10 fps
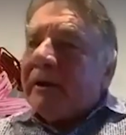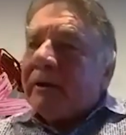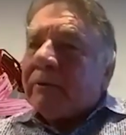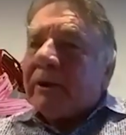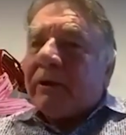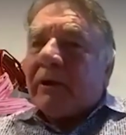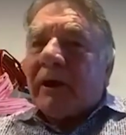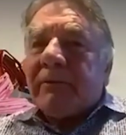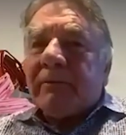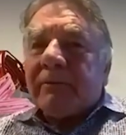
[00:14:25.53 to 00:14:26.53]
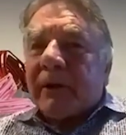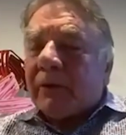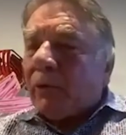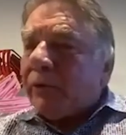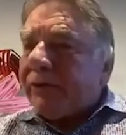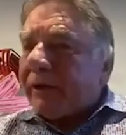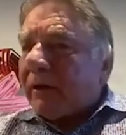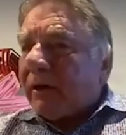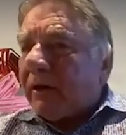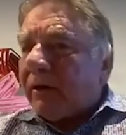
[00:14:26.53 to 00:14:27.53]
Well, I'm an
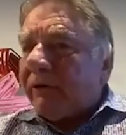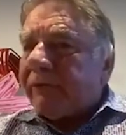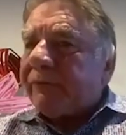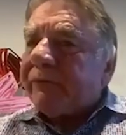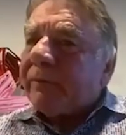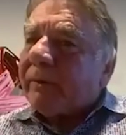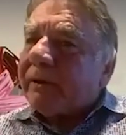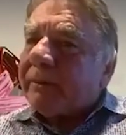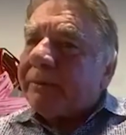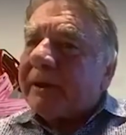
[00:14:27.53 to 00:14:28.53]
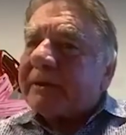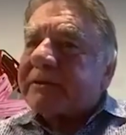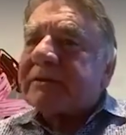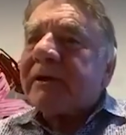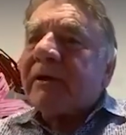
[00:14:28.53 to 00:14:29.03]
author of probably the biggest